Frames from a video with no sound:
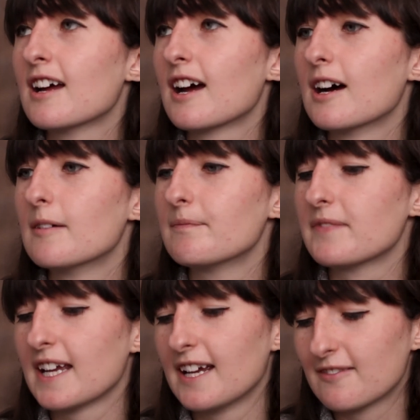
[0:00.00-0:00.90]

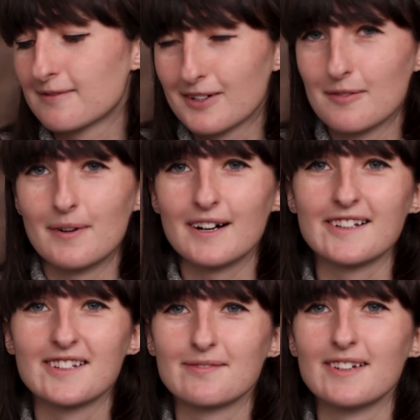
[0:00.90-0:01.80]
It
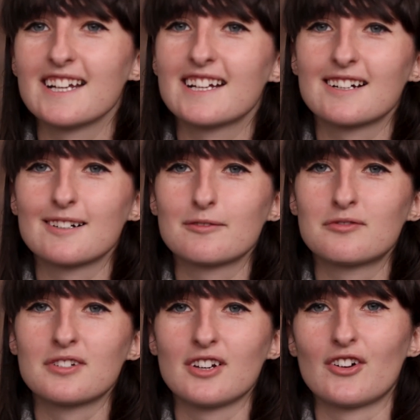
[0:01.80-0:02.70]
reminds me of
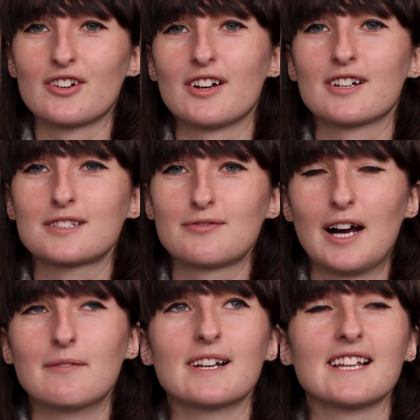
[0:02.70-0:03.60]
Long Lost
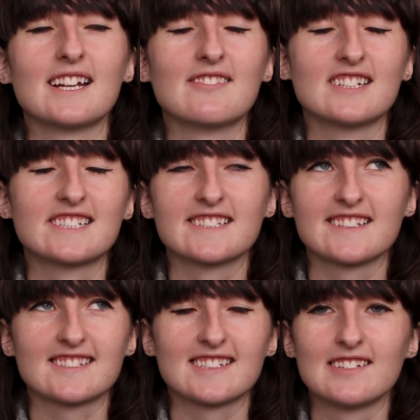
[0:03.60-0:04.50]
Family, which is
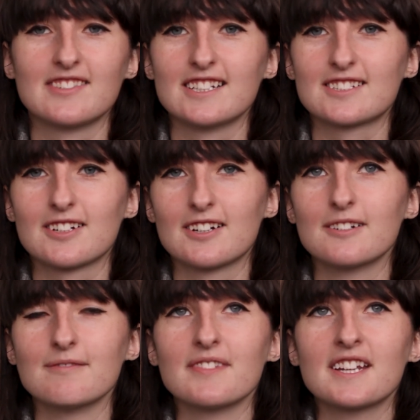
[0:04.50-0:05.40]
this TV
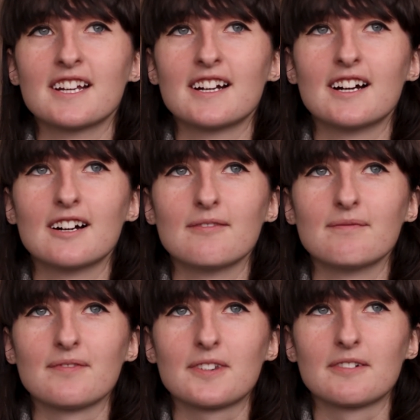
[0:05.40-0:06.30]
show
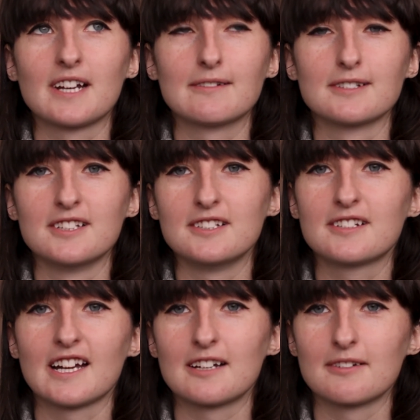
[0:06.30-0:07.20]
that we have in the
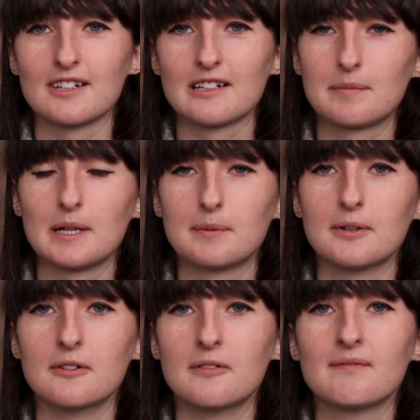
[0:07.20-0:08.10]
UK where like
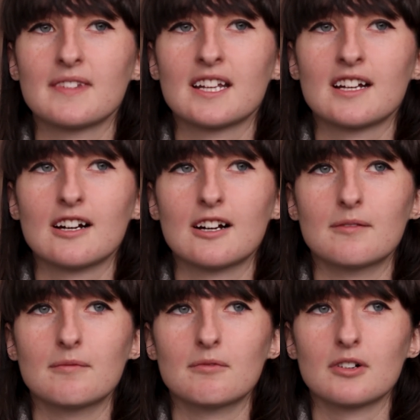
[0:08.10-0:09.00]
people
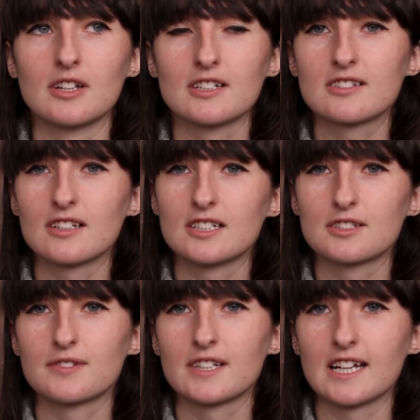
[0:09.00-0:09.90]
will like
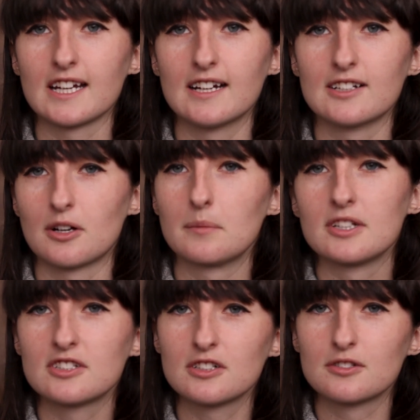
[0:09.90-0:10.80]
search for their
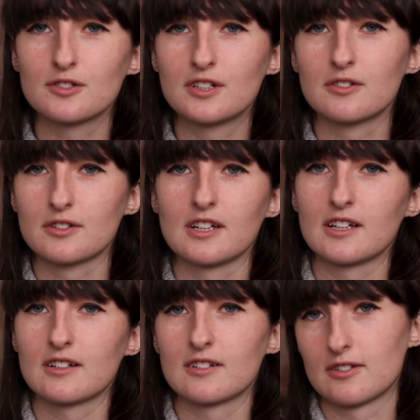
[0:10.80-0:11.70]
adopted children, or
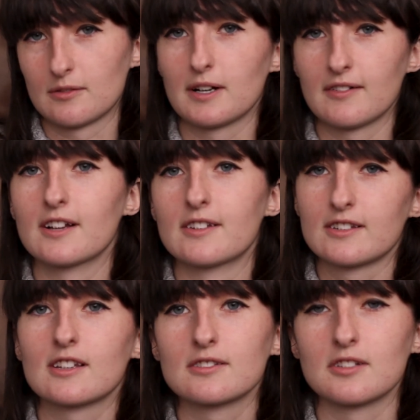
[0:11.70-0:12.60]
the other way around,
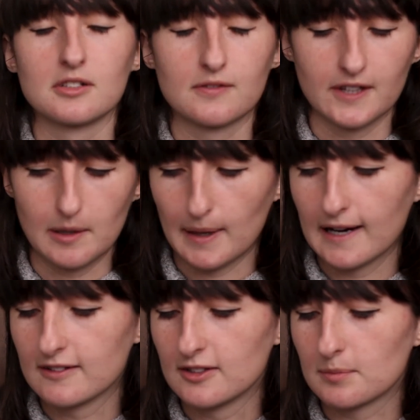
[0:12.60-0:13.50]
like they'll search for their
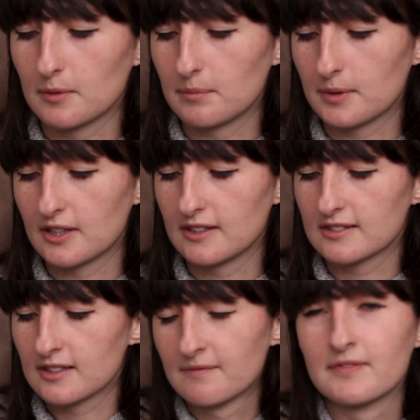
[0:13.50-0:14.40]
parents, but
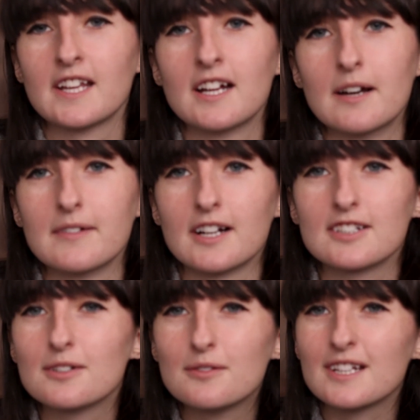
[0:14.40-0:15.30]
because, I mean, I
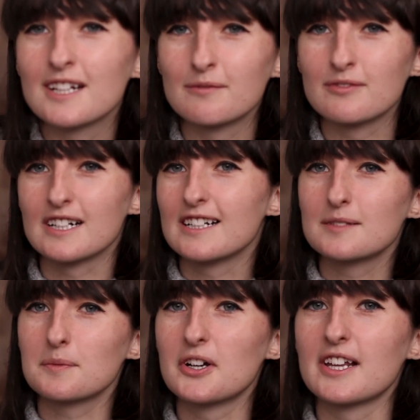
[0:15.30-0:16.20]
don't think I'm really
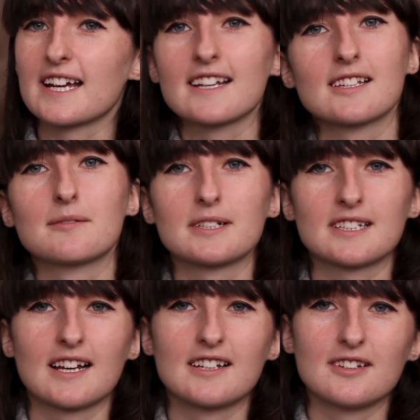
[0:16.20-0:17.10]
spoiling anything by
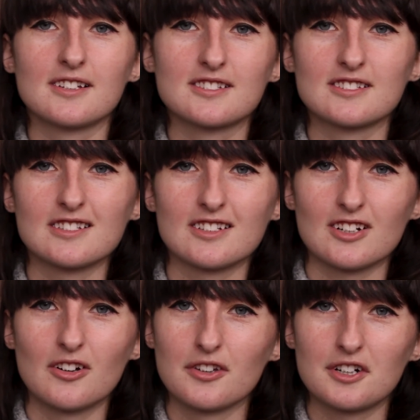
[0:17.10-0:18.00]
telling you this because it's
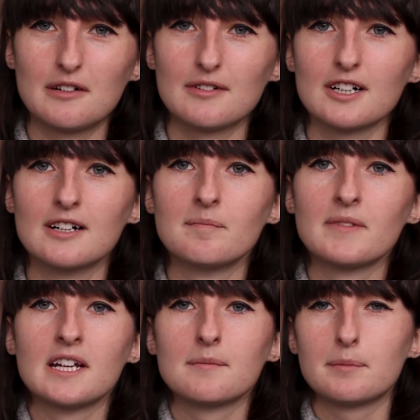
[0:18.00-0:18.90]
like on the cover,
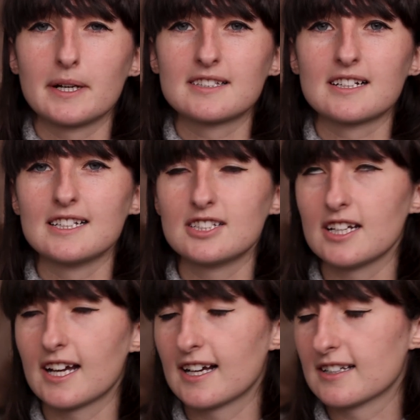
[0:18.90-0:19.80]
but basically
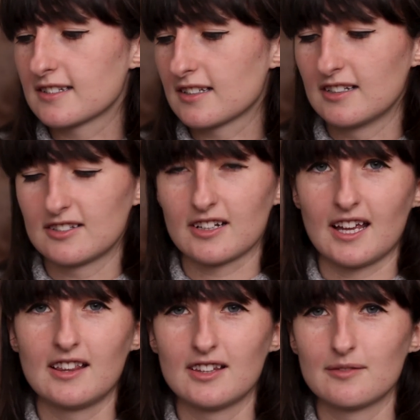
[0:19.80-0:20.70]
she has, and it's like
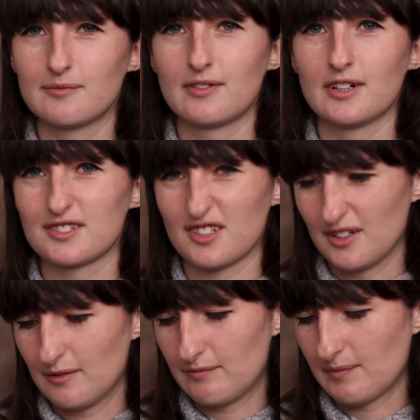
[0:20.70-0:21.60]
in the first
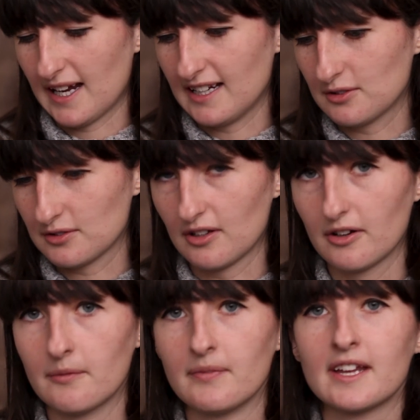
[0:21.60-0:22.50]
kind of page or
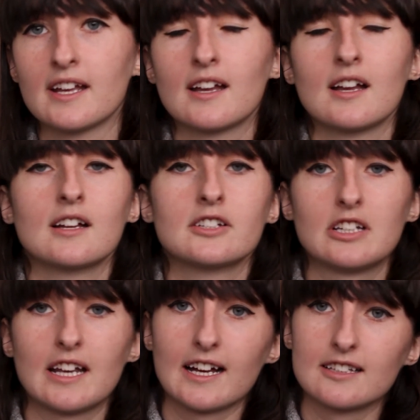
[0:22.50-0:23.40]
so,
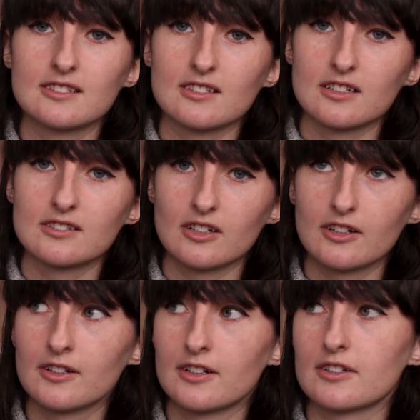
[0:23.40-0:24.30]
she has a
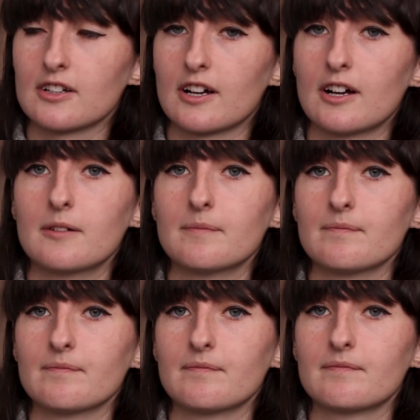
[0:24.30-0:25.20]
son
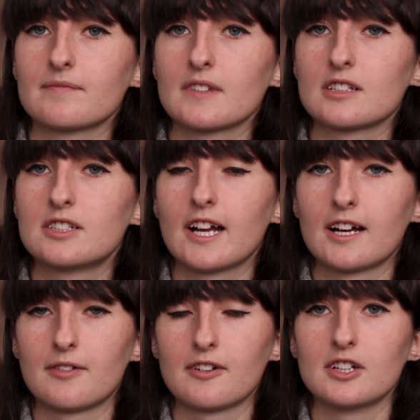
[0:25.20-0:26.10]
that she
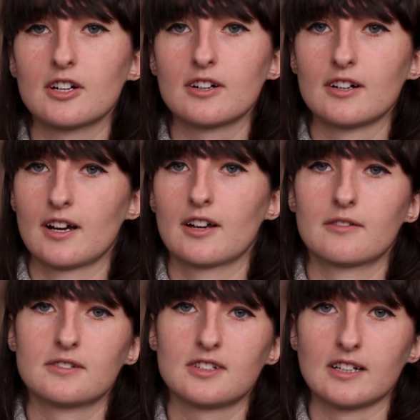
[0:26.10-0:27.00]
had very young, and
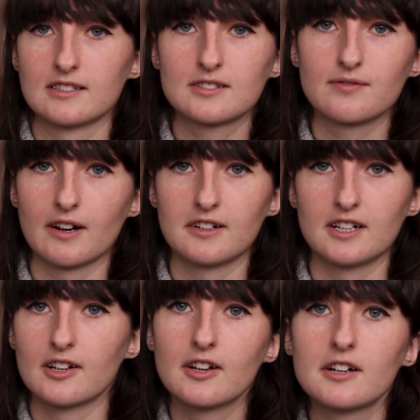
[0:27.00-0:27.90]
obviously it's very
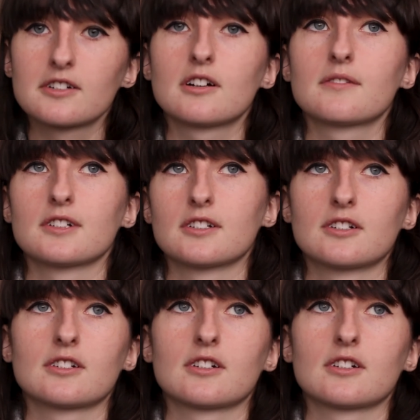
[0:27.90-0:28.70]
unheard of and